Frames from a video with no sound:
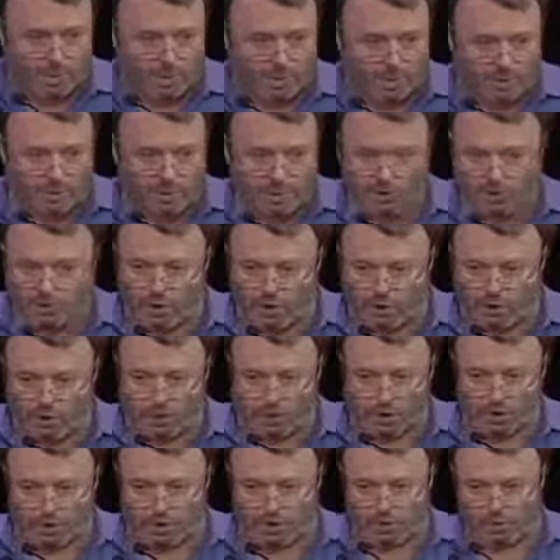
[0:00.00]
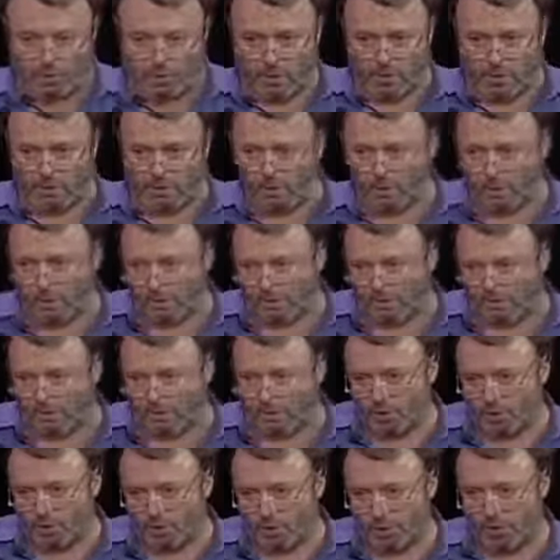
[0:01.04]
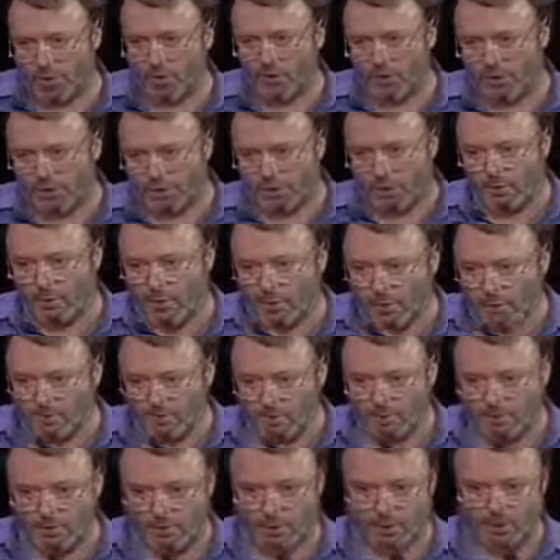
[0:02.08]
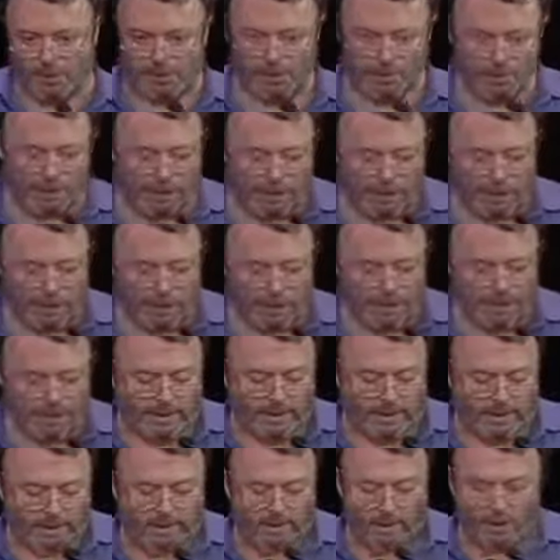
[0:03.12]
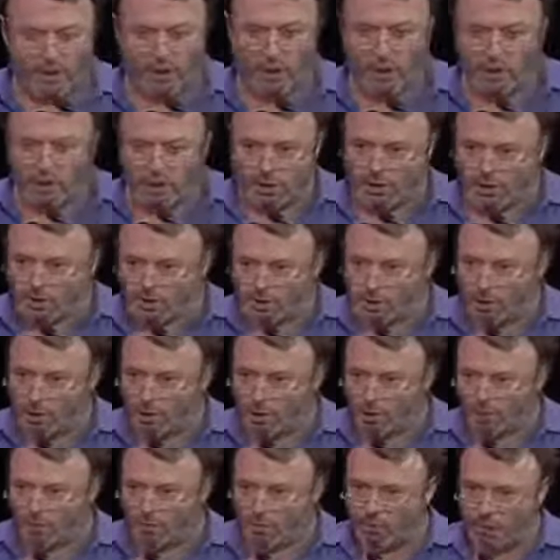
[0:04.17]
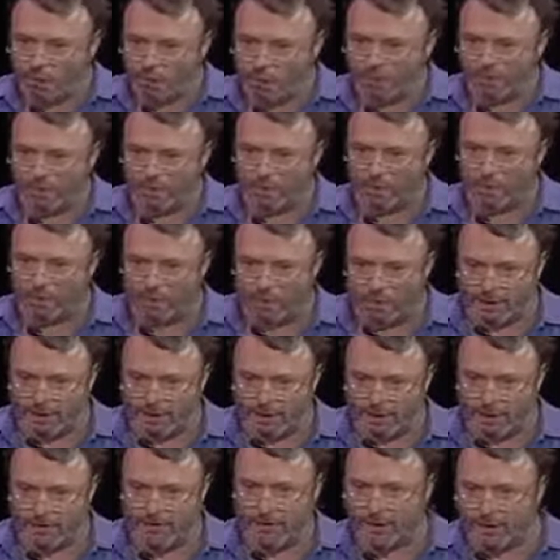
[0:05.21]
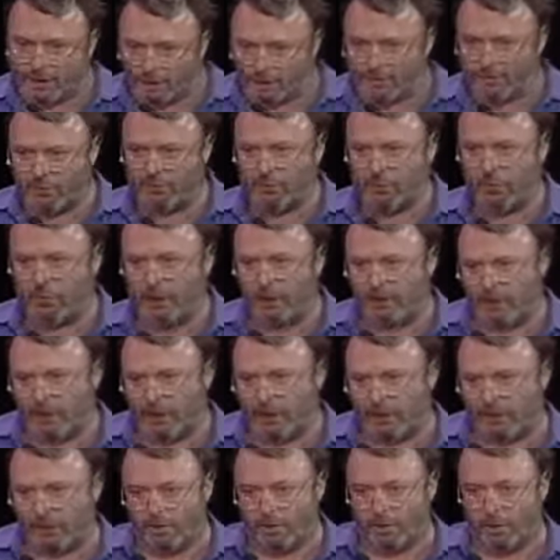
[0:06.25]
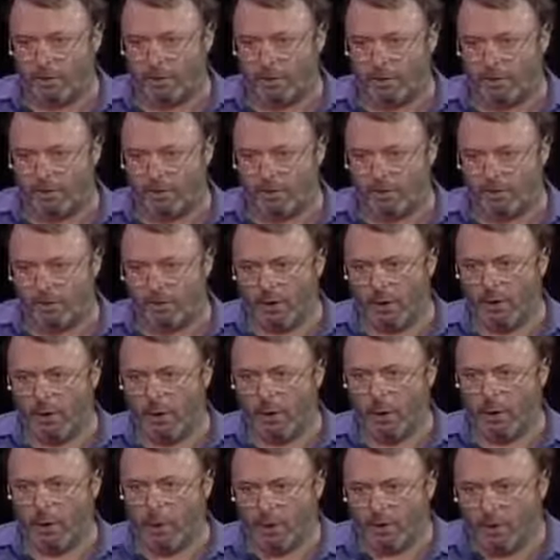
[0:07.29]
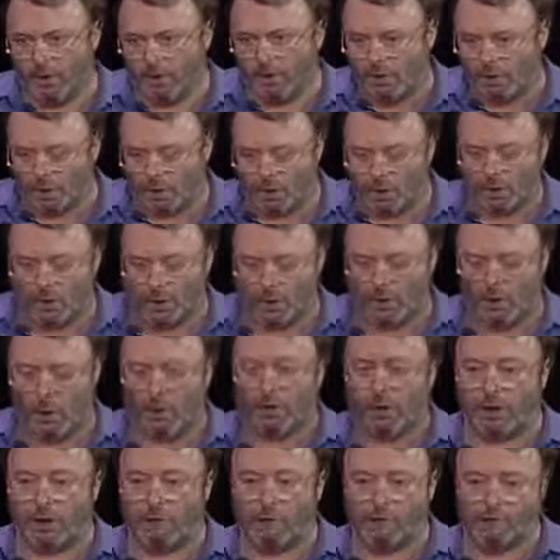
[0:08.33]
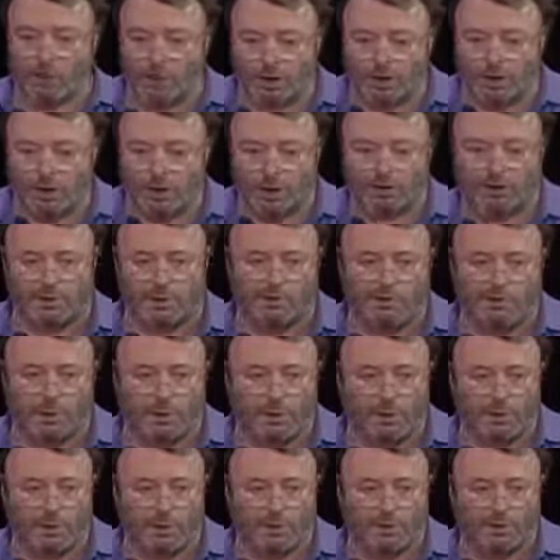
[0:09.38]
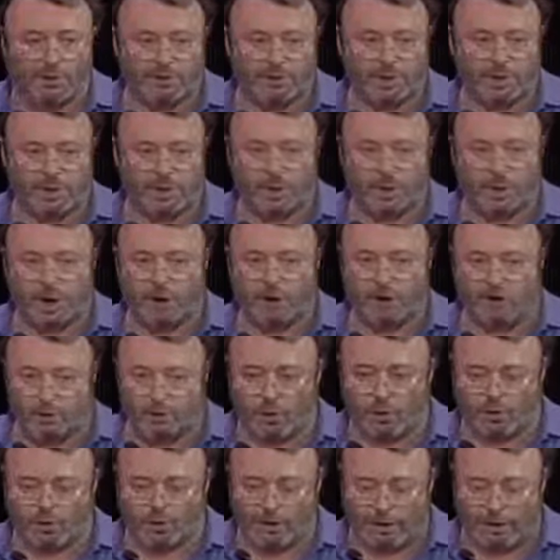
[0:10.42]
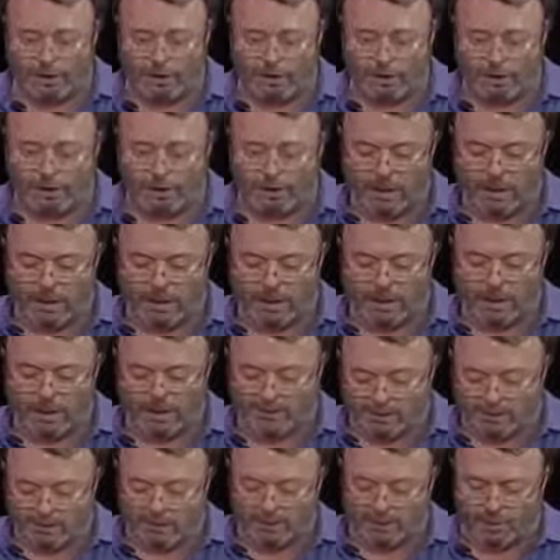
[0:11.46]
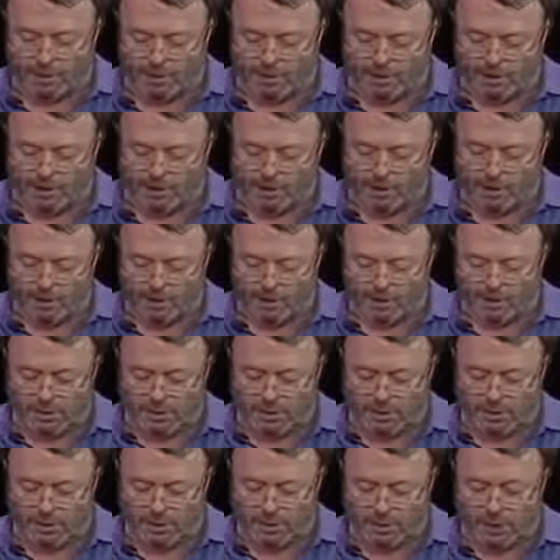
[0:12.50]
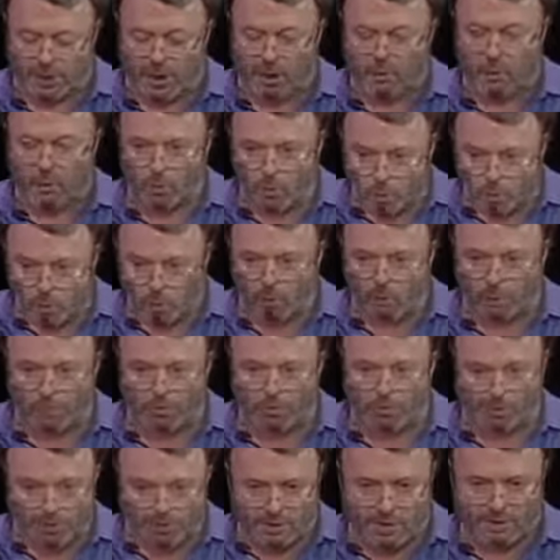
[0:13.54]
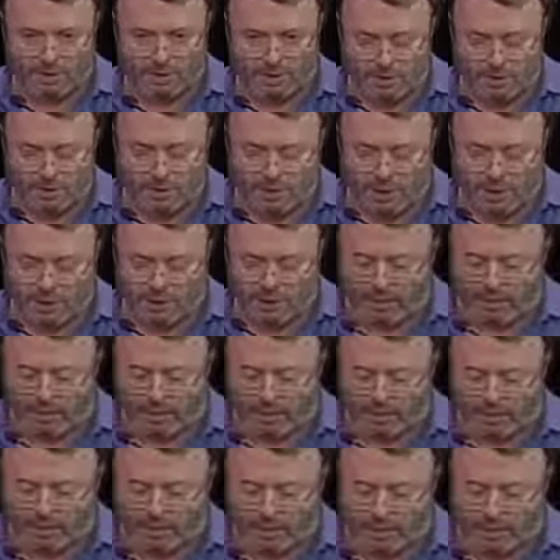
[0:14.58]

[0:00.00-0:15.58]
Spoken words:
powers are trying to meddle in Iraq, but we're fortunate, as are the Iraqi people, that there is a coalition to hold the ring and to prevent it from becoming another Rwanda or another Congo, another vortex of violence and cruelty and destabilization and war. And this, I think, again, is